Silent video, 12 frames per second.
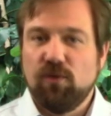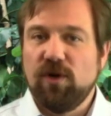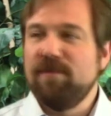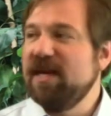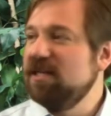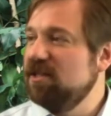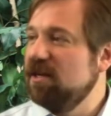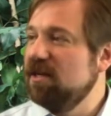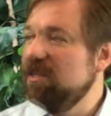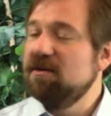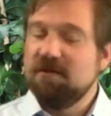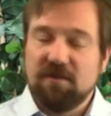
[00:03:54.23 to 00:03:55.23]
Pretty
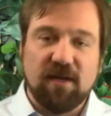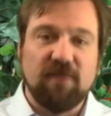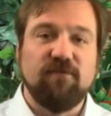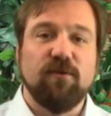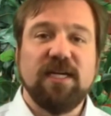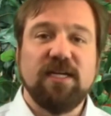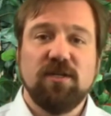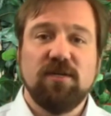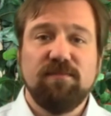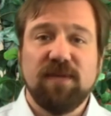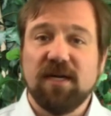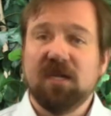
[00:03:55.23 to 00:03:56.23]
basic
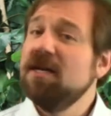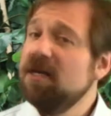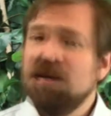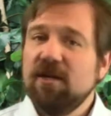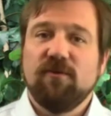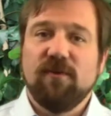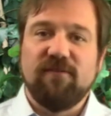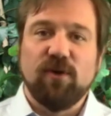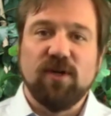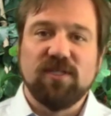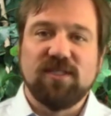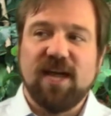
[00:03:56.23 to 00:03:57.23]
information, but great
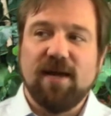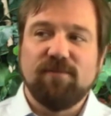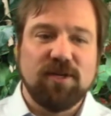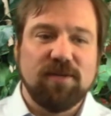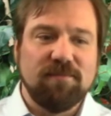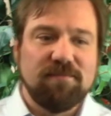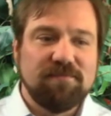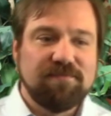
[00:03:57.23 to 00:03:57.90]
for us to capture.